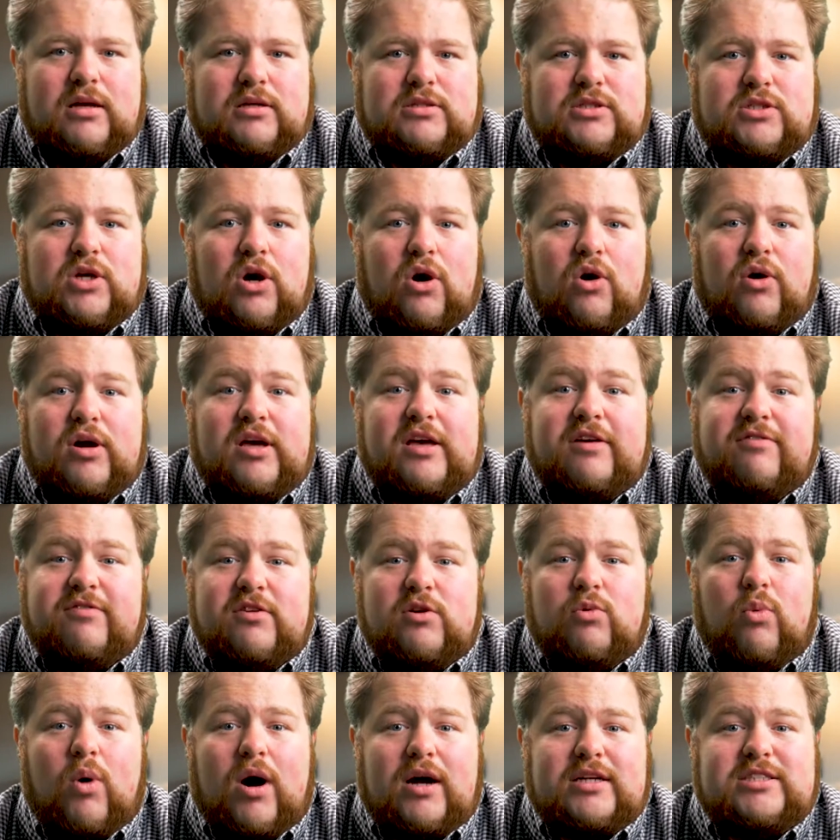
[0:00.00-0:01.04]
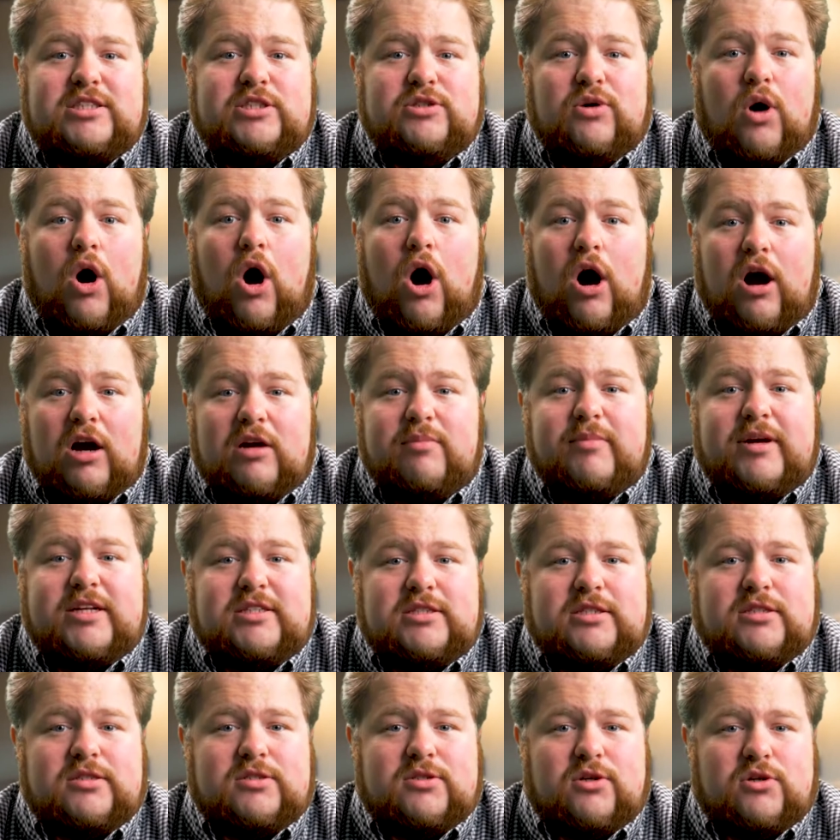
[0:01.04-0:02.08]
So if you want to augment
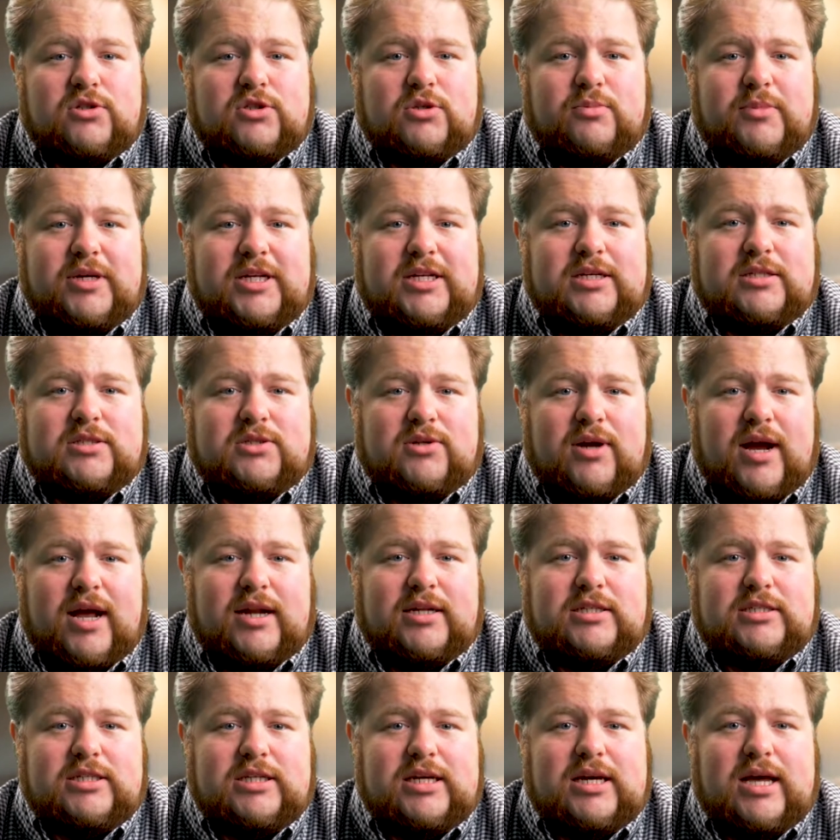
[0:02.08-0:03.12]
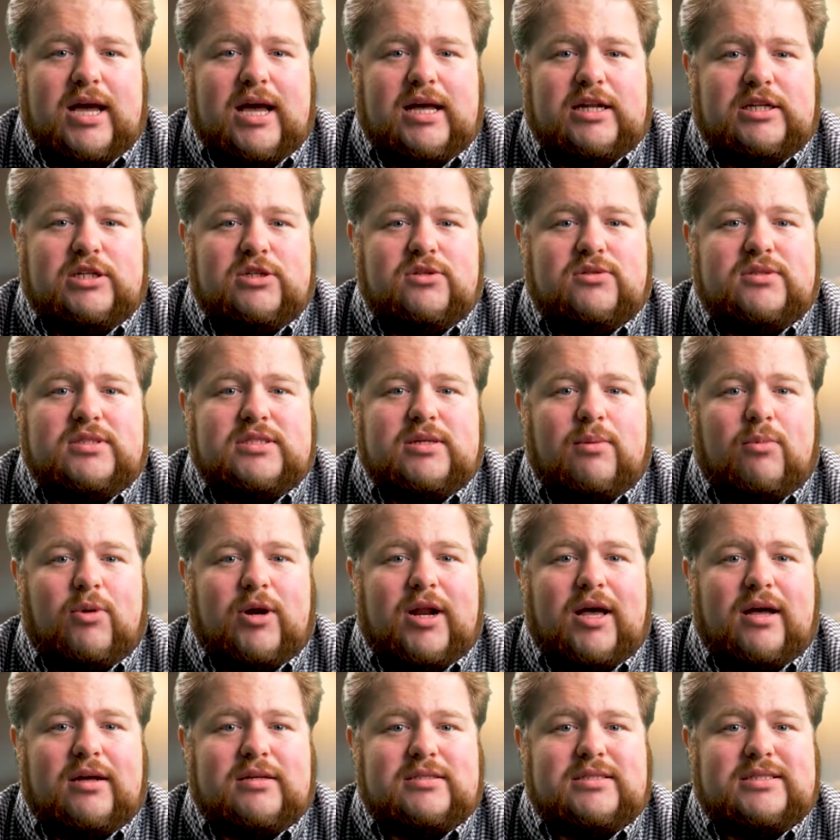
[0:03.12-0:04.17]
your social media strategy and use someone
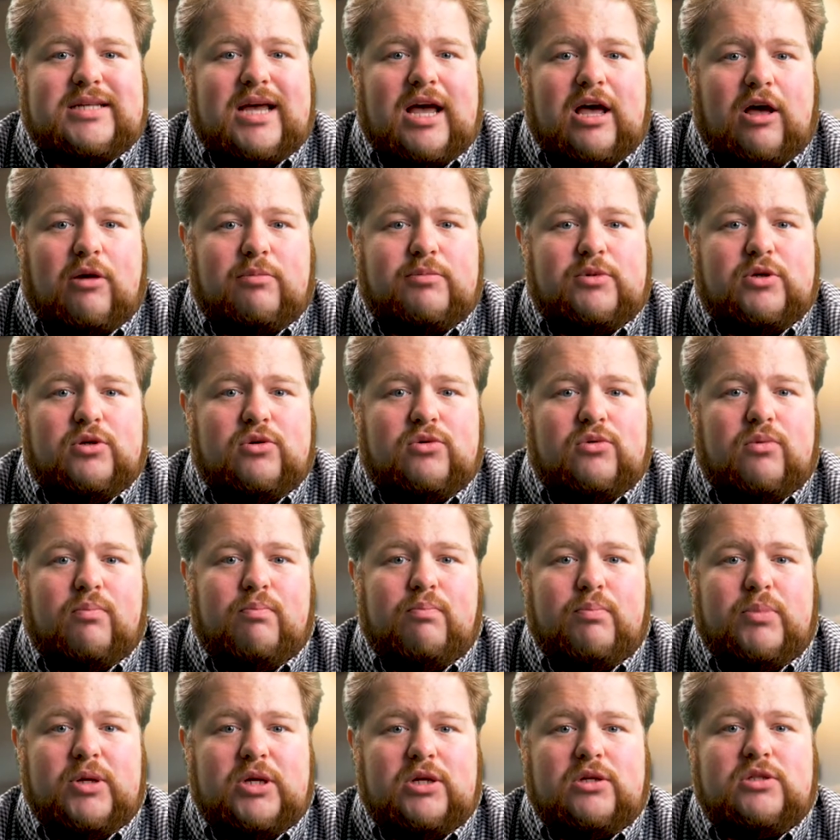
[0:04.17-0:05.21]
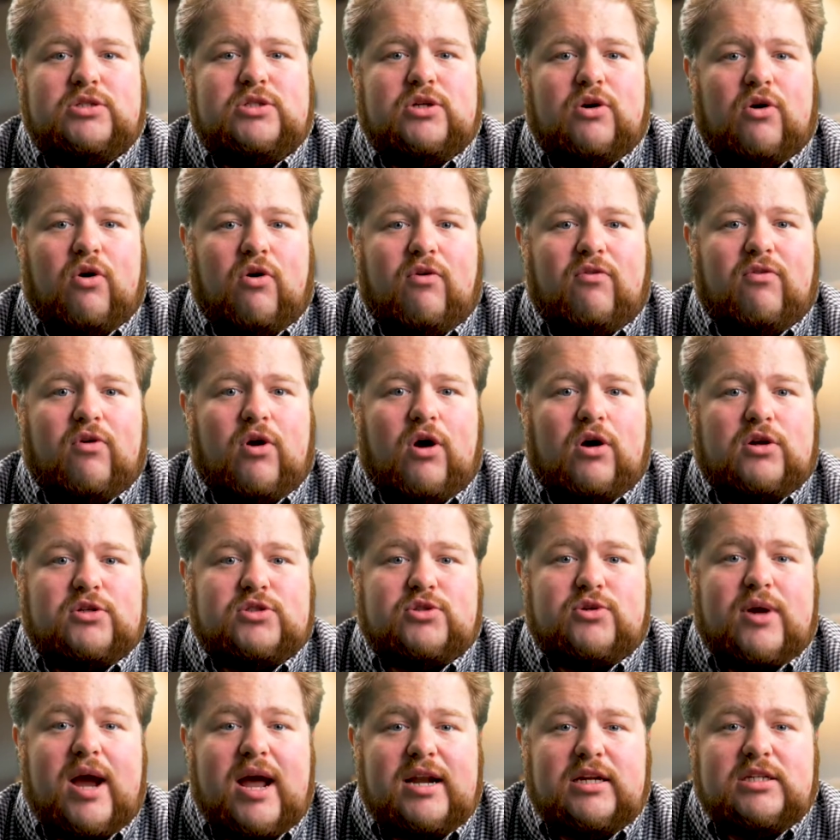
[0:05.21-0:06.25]
else to help you build your overall
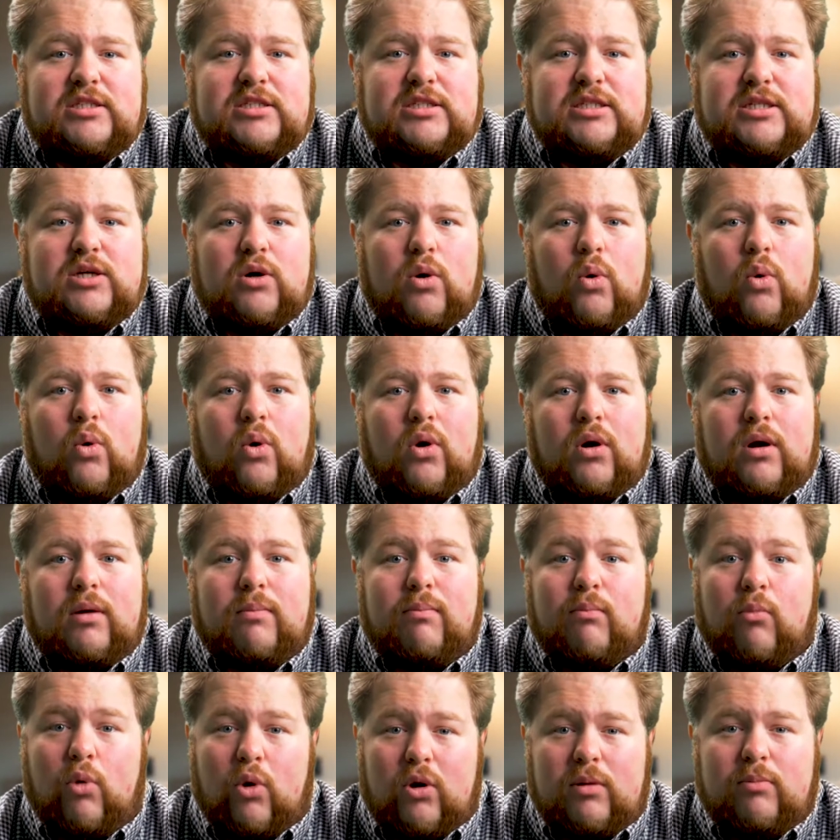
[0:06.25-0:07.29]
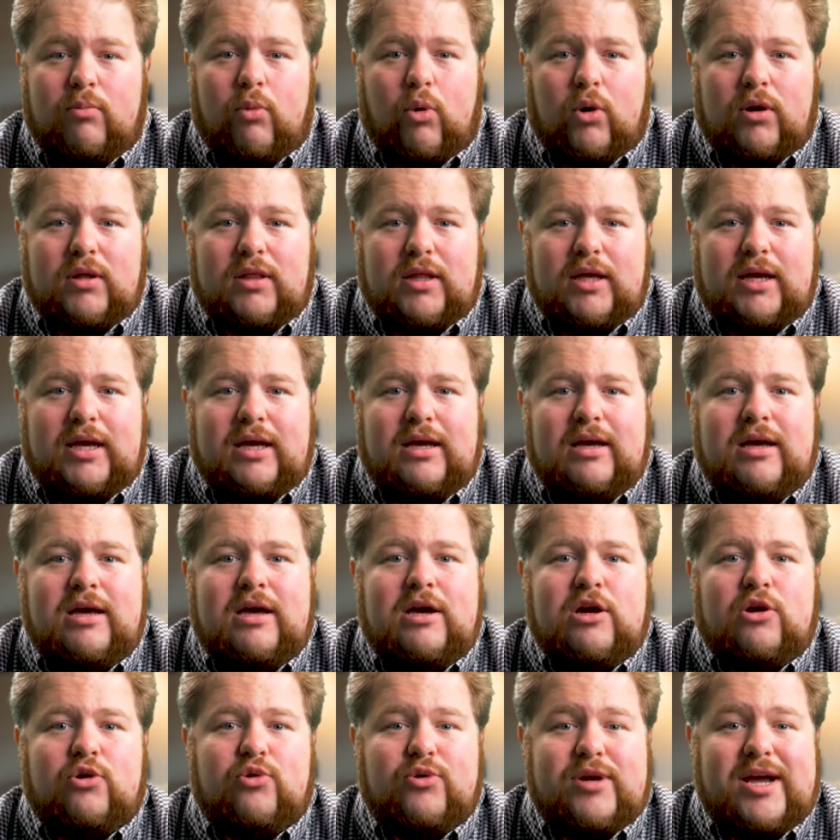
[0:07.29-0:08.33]
strategy, or more importantly,
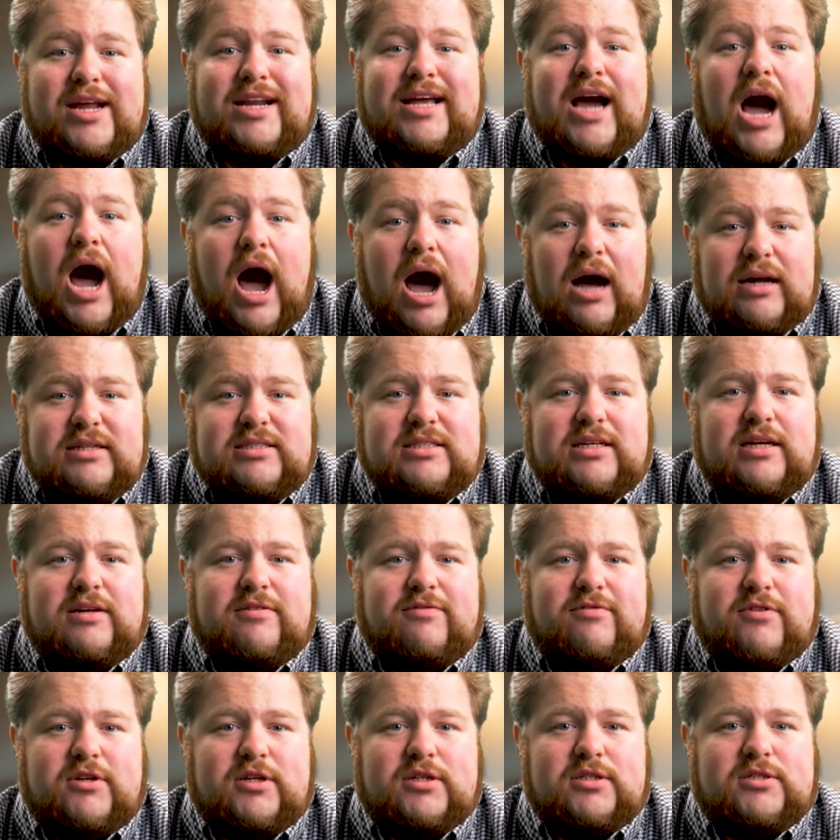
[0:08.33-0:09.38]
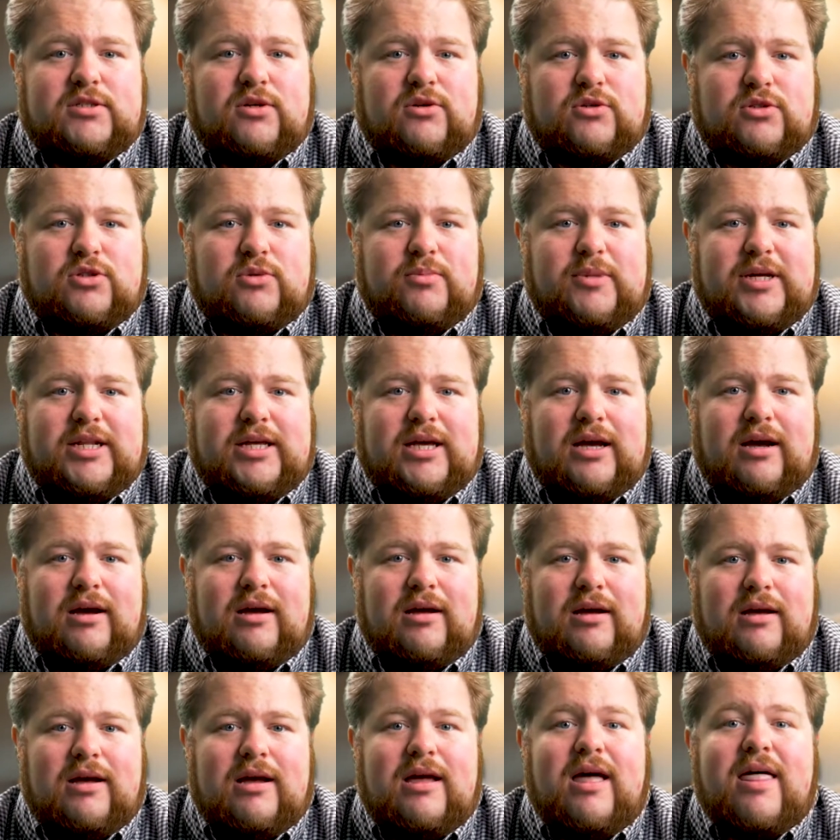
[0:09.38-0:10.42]
create content for your social media,
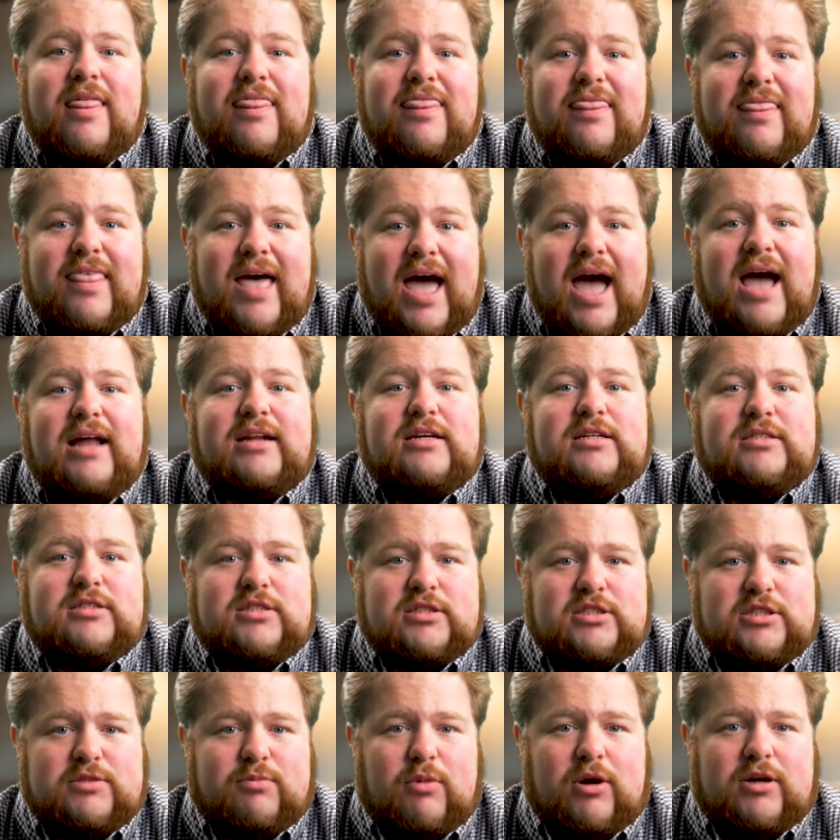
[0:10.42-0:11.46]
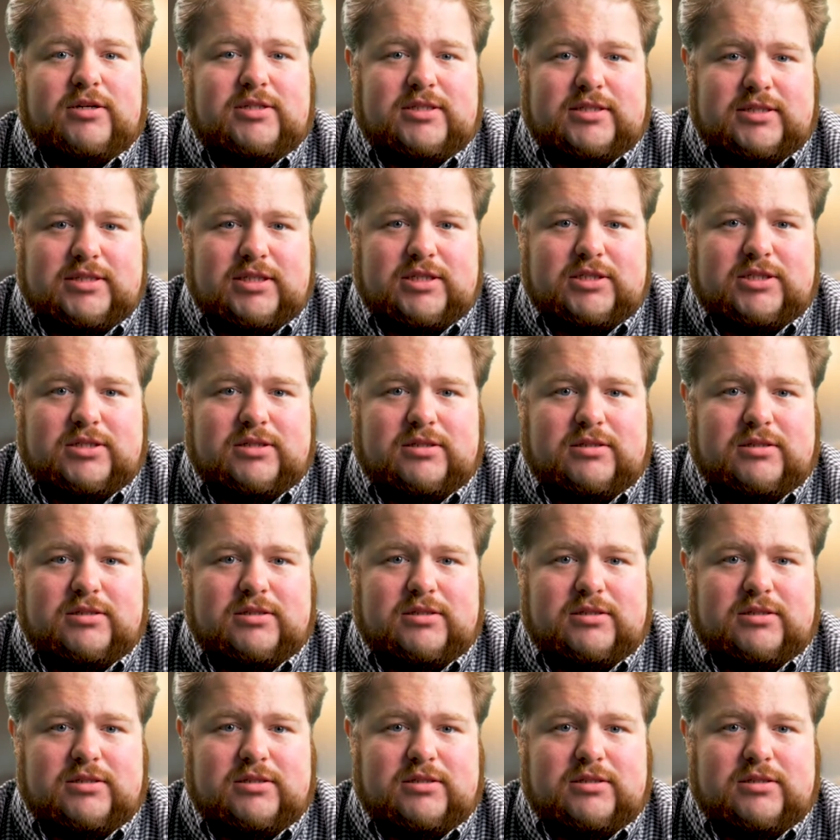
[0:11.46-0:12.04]
that is a smart decision.